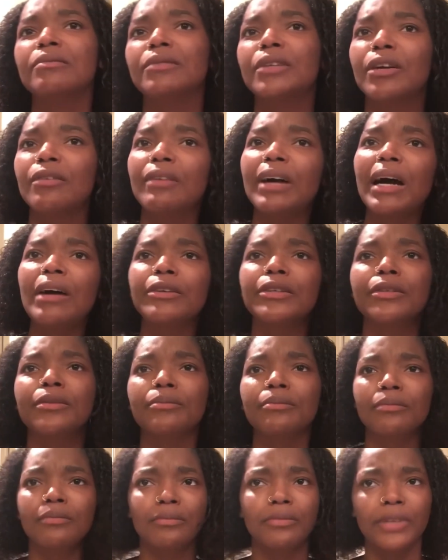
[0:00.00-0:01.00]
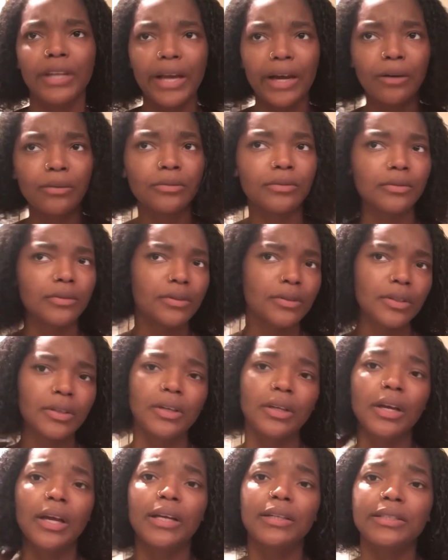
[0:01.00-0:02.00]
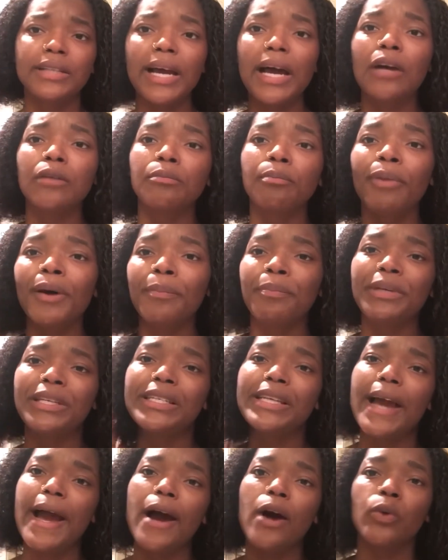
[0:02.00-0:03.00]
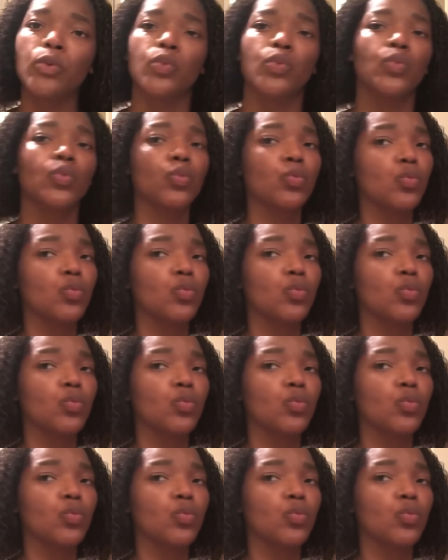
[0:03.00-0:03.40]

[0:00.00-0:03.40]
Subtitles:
no volume. Down, puppy, down.